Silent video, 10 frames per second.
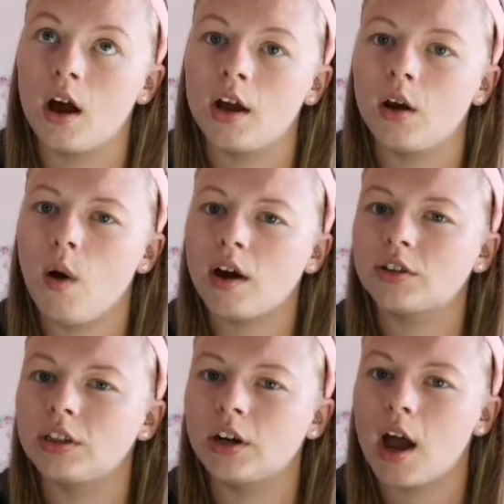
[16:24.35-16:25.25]
I don't
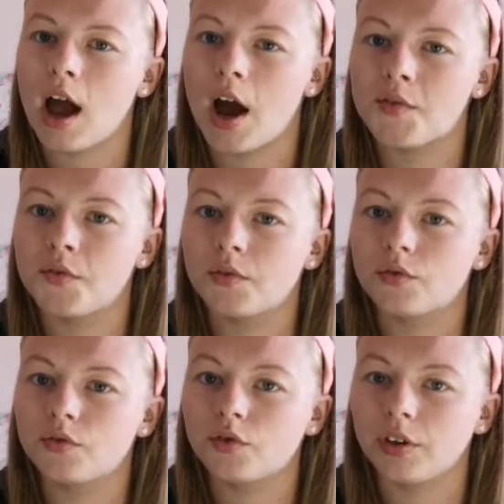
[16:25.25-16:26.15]
think I have
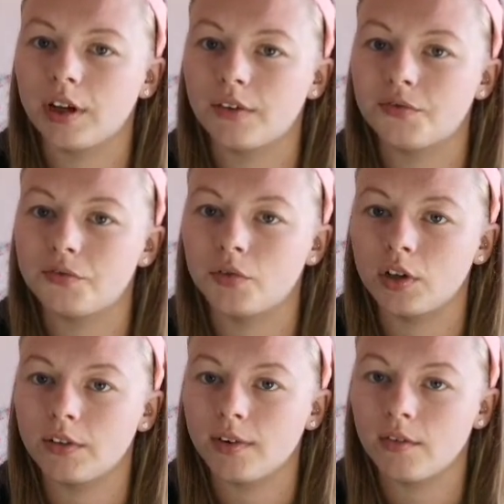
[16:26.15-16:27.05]
three
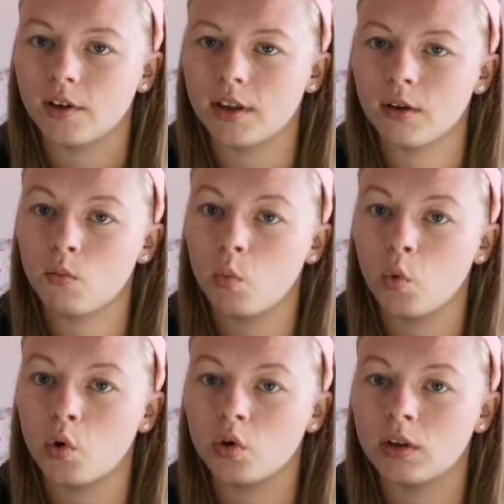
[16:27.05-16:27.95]
fully favourite. I think
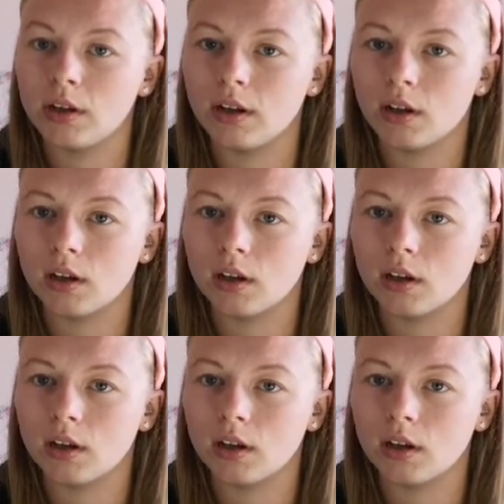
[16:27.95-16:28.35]
one.